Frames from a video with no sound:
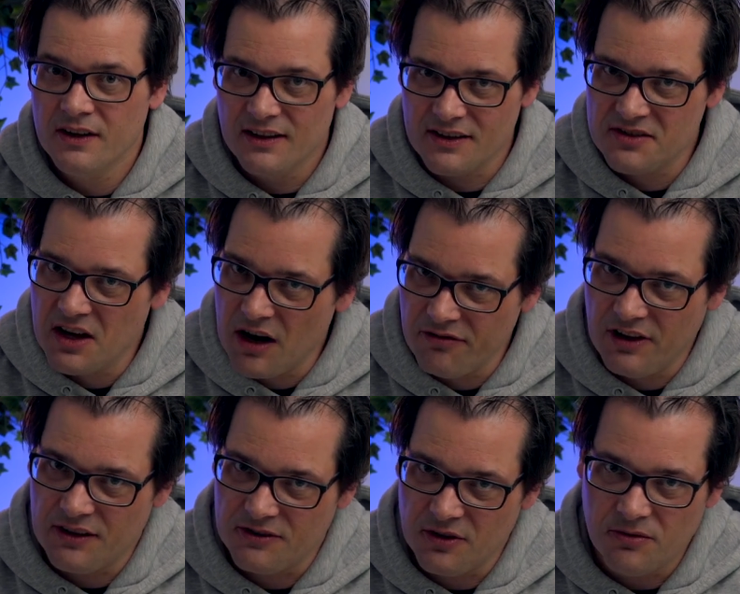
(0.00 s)
There's a
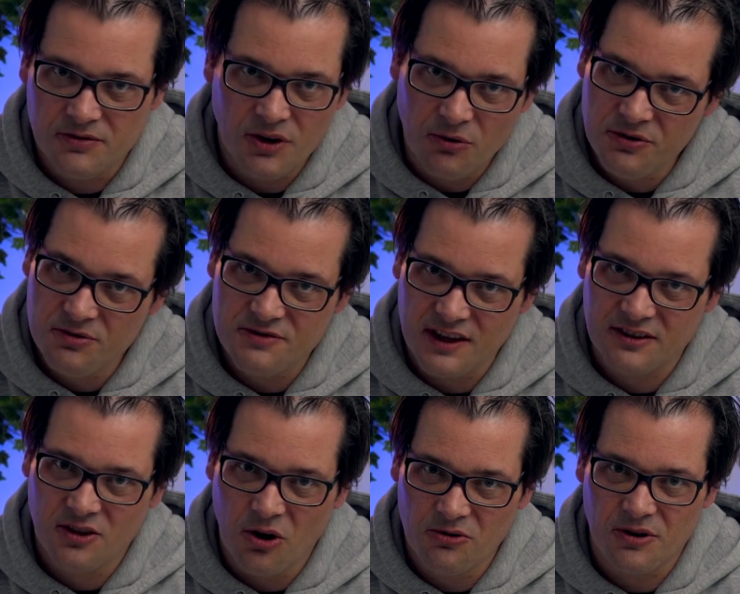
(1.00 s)
caveat though, don't use that
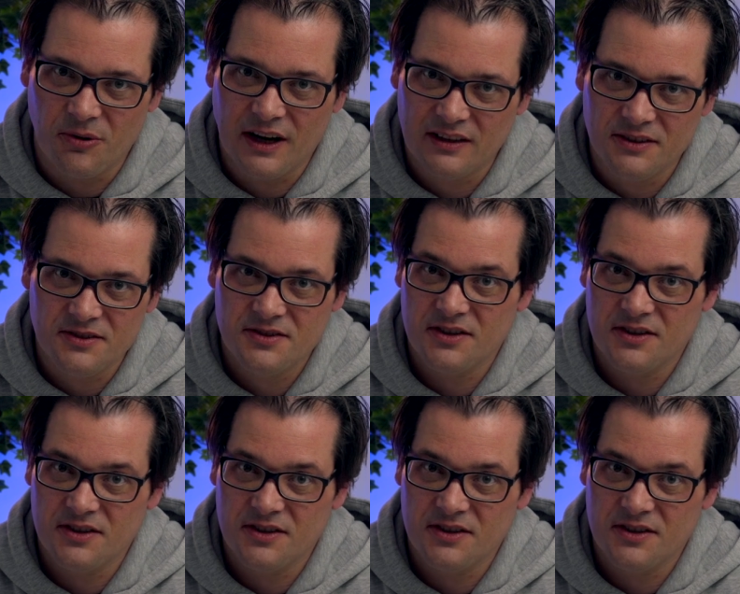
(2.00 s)
code directly to